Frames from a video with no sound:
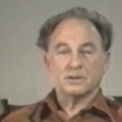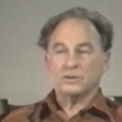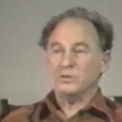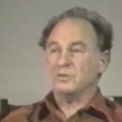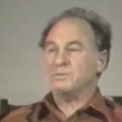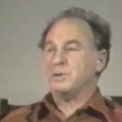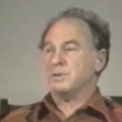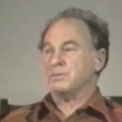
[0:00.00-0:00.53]
You
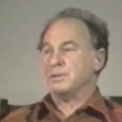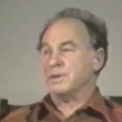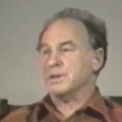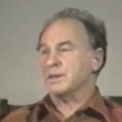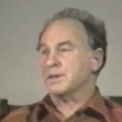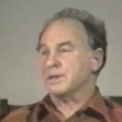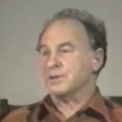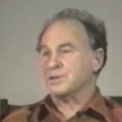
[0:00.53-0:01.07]
have been
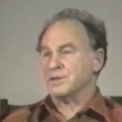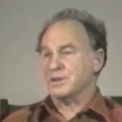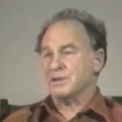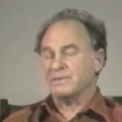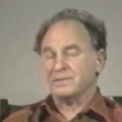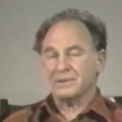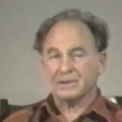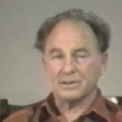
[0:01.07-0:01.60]
playing it
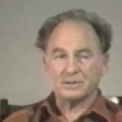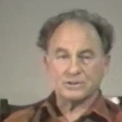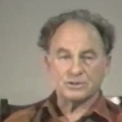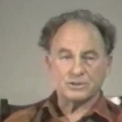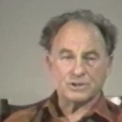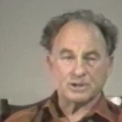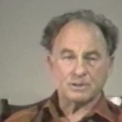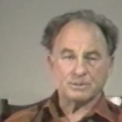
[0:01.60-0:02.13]
safe, ladies and
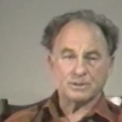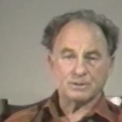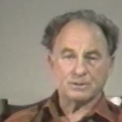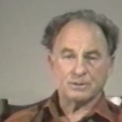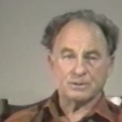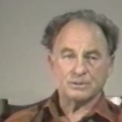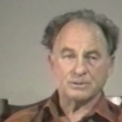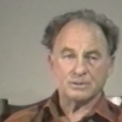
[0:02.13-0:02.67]
gentlemen,
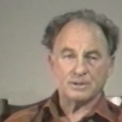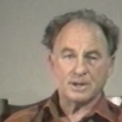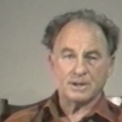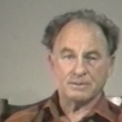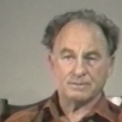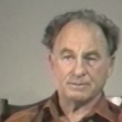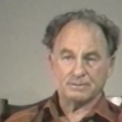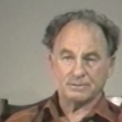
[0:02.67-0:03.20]
all your
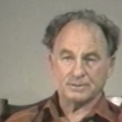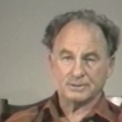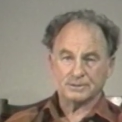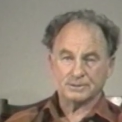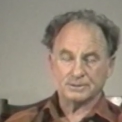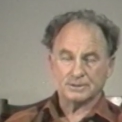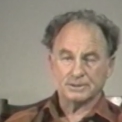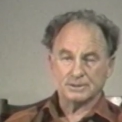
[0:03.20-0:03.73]
life.
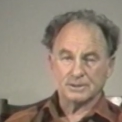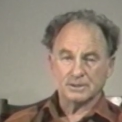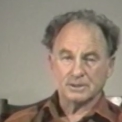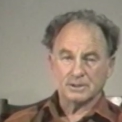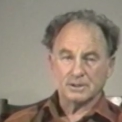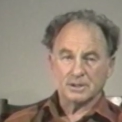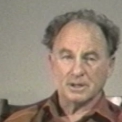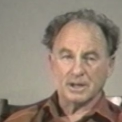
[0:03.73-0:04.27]

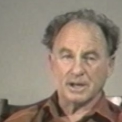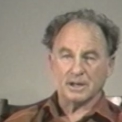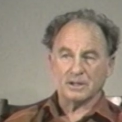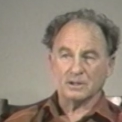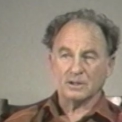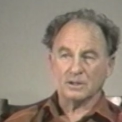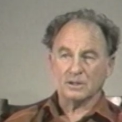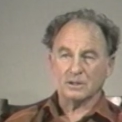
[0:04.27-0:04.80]
And
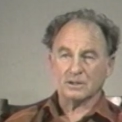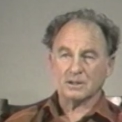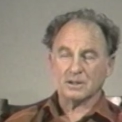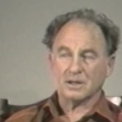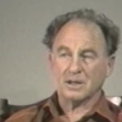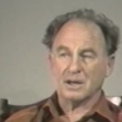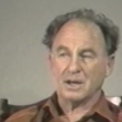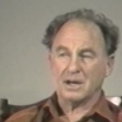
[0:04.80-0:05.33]

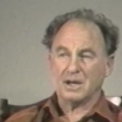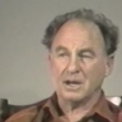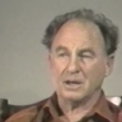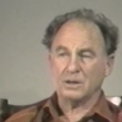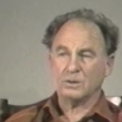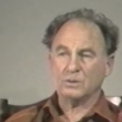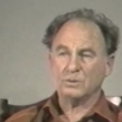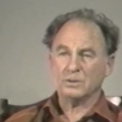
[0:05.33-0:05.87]
look
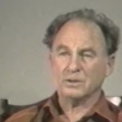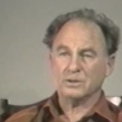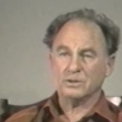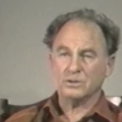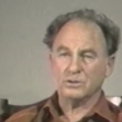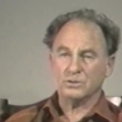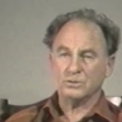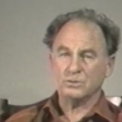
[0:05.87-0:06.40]
how
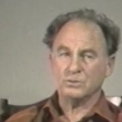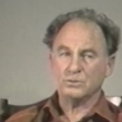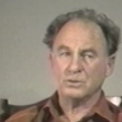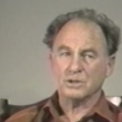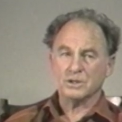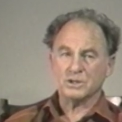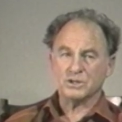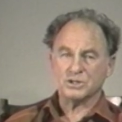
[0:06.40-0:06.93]
you
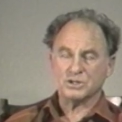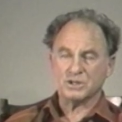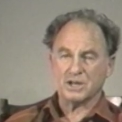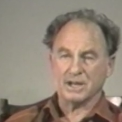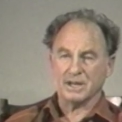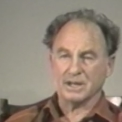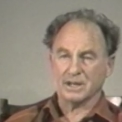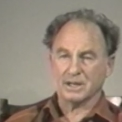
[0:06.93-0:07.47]

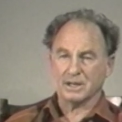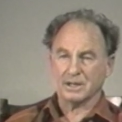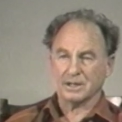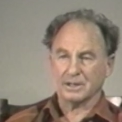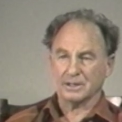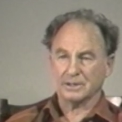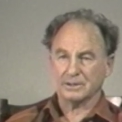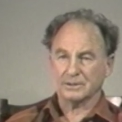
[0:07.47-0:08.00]
shake.
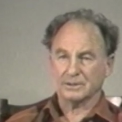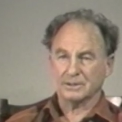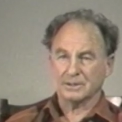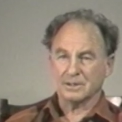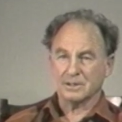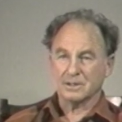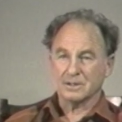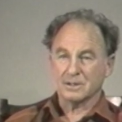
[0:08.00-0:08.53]

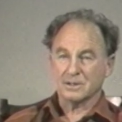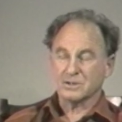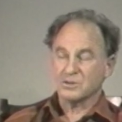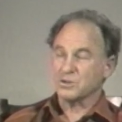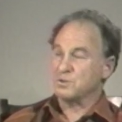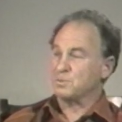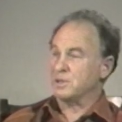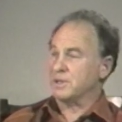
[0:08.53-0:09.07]

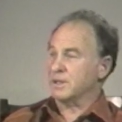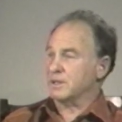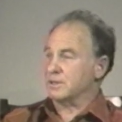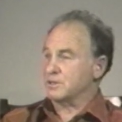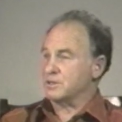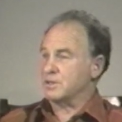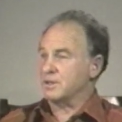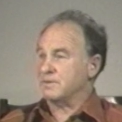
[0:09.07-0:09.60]
So playing
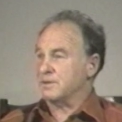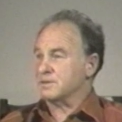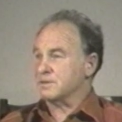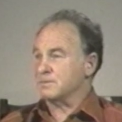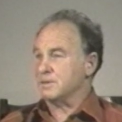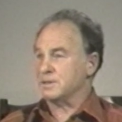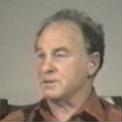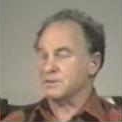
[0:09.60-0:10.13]
it safe
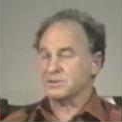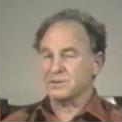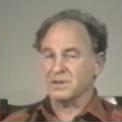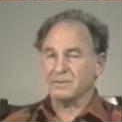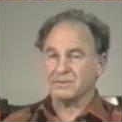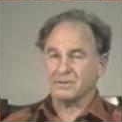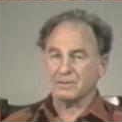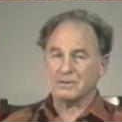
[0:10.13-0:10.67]
hasn't made you
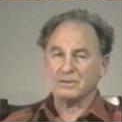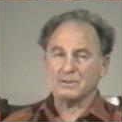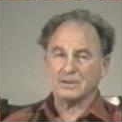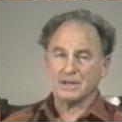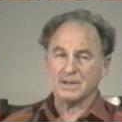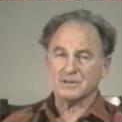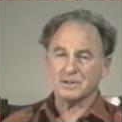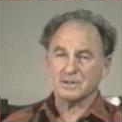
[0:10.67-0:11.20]
safe at all,
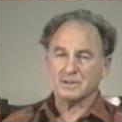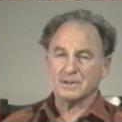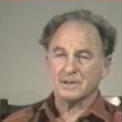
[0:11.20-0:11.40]
has it?